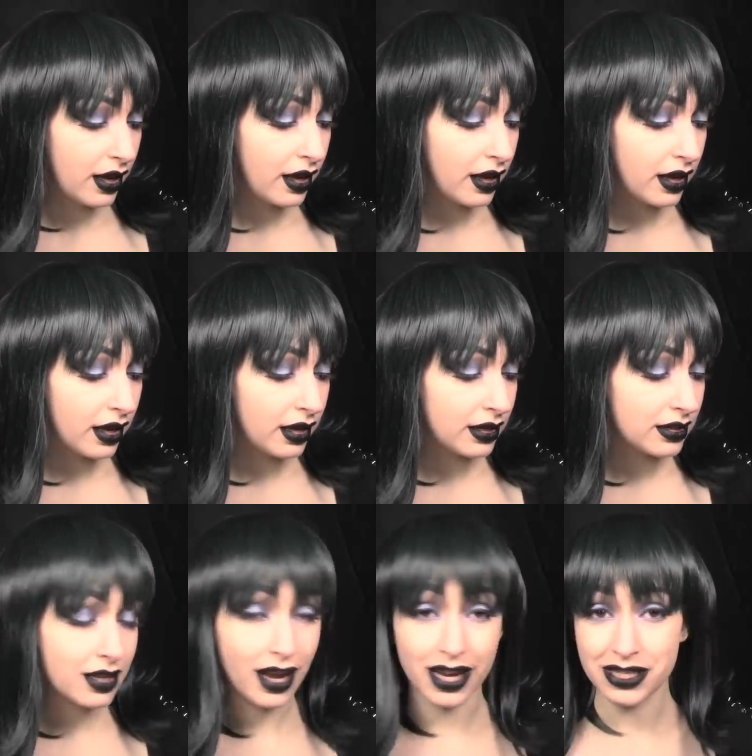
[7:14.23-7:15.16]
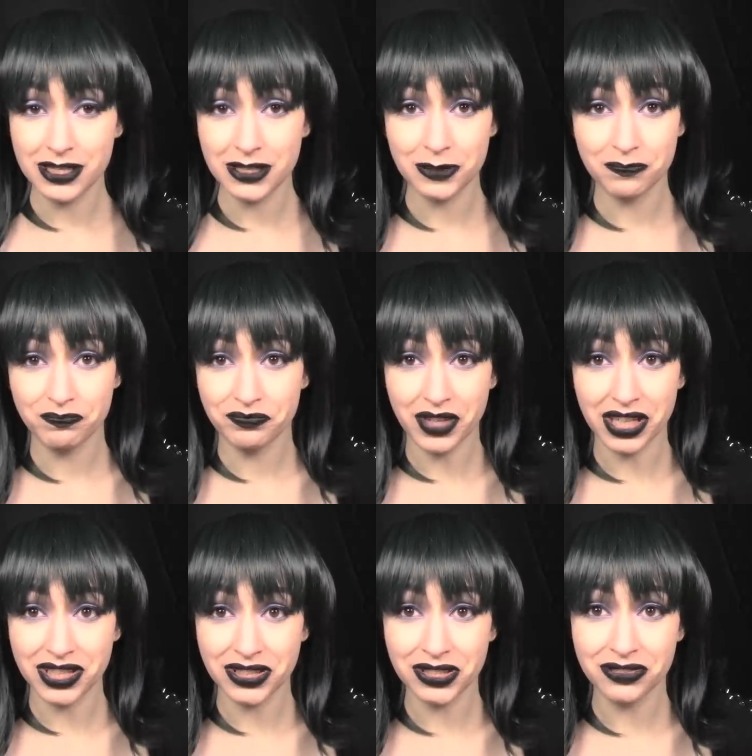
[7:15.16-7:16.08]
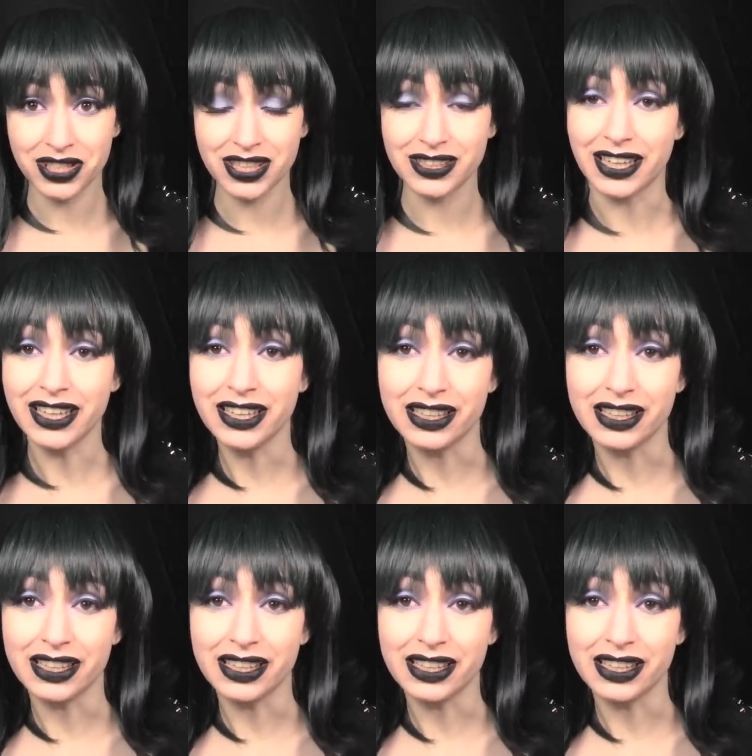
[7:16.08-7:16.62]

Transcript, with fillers: and I just, I still really like